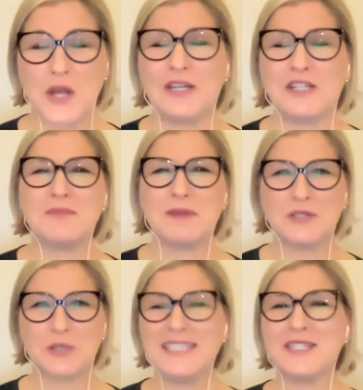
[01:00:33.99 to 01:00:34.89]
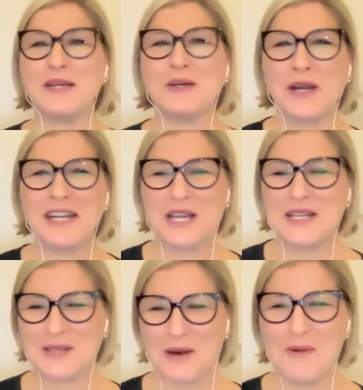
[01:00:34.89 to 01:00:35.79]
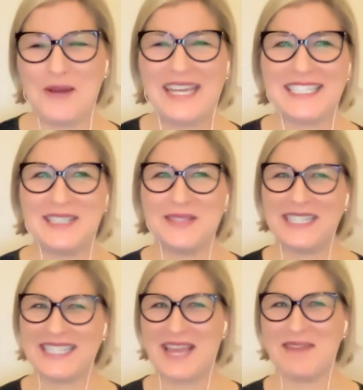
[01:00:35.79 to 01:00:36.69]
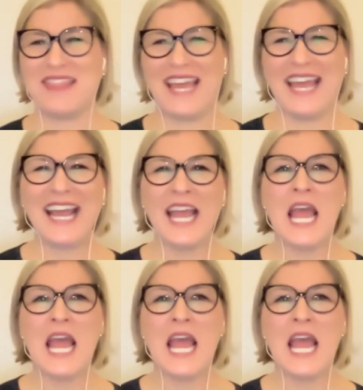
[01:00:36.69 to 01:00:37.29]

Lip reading: And she's been trying to encourage us all week to do the same thing.